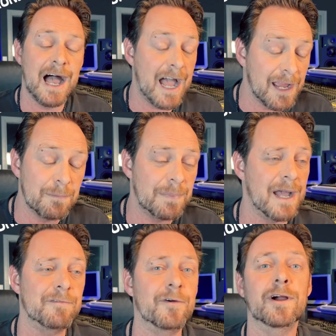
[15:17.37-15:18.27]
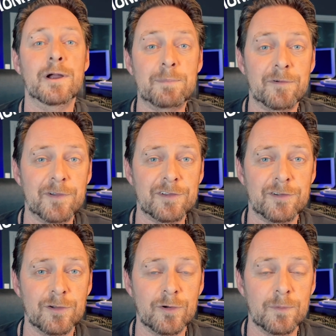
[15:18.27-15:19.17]
I am by far a
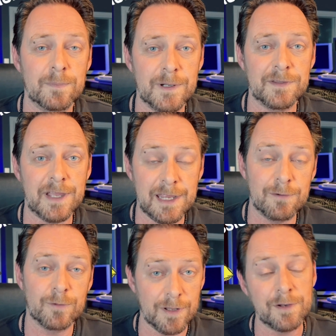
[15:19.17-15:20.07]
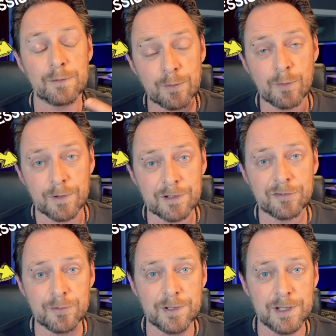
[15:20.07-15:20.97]
professional, but I run a recording
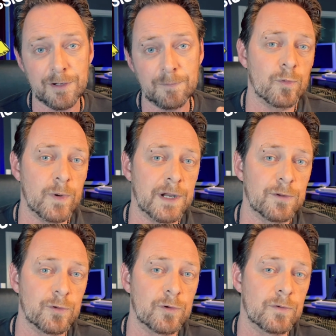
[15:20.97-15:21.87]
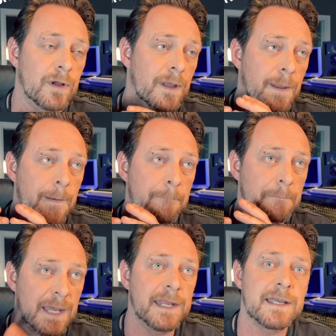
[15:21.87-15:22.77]
studio where you do
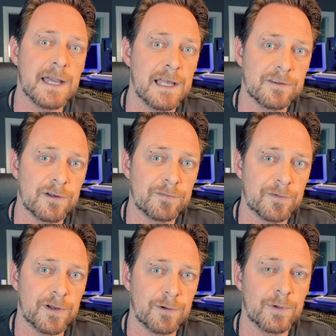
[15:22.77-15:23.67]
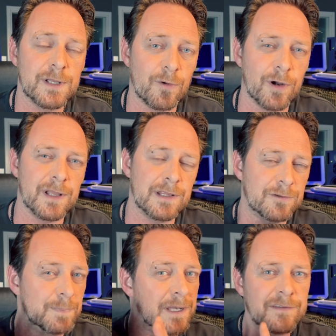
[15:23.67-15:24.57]
many kinds of recording, and it's
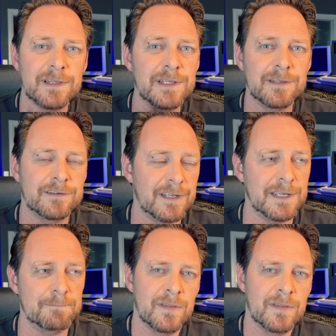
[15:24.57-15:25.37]
basically the same.